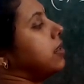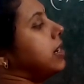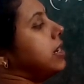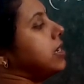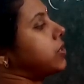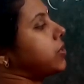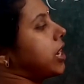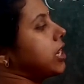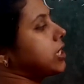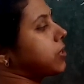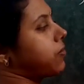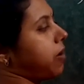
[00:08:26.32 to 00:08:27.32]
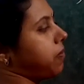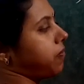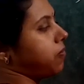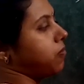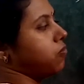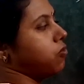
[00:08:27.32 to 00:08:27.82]
the distance from
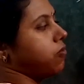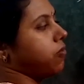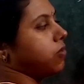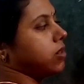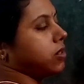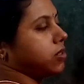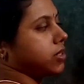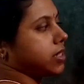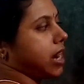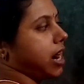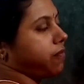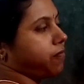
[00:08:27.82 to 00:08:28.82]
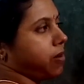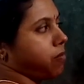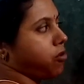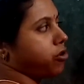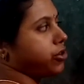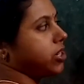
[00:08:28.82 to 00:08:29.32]
start from
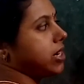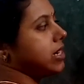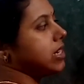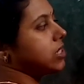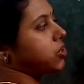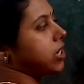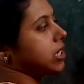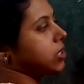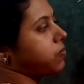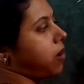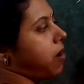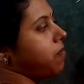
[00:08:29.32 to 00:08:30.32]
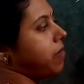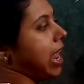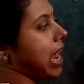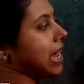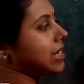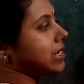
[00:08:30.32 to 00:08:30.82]
origin, distance from
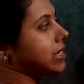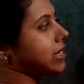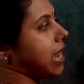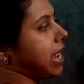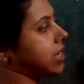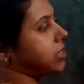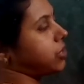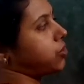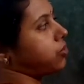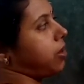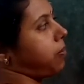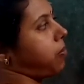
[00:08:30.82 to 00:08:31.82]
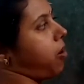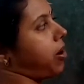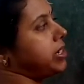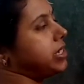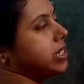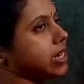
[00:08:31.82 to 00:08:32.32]
x-axis to the
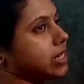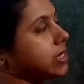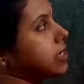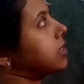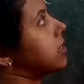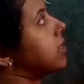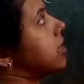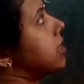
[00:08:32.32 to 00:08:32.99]
point is